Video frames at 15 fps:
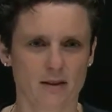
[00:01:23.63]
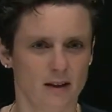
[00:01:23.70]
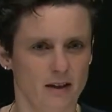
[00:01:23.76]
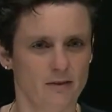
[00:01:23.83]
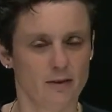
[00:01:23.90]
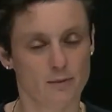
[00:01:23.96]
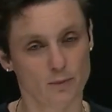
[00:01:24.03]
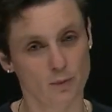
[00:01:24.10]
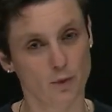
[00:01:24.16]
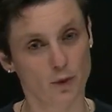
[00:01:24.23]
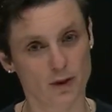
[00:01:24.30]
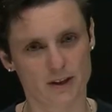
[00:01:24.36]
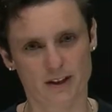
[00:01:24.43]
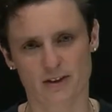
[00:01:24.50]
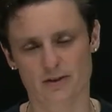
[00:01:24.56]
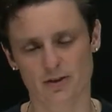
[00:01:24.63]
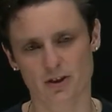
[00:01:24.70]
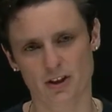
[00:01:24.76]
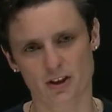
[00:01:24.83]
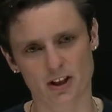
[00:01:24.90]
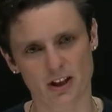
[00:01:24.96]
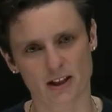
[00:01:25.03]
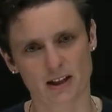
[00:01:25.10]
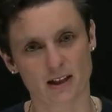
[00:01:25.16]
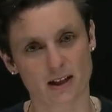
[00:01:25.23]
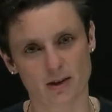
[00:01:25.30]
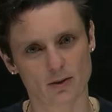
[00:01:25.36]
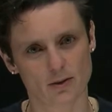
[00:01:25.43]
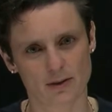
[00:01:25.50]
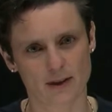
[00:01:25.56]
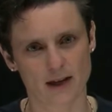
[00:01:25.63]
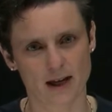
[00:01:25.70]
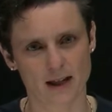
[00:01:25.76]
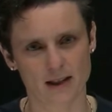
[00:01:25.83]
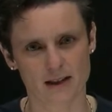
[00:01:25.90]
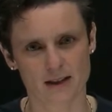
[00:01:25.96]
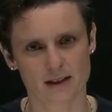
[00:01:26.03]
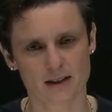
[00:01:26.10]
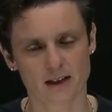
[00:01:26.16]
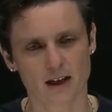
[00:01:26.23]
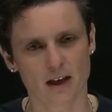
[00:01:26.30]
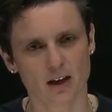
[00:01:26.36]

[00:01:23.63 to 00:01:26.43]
even more teratogenic than all the others.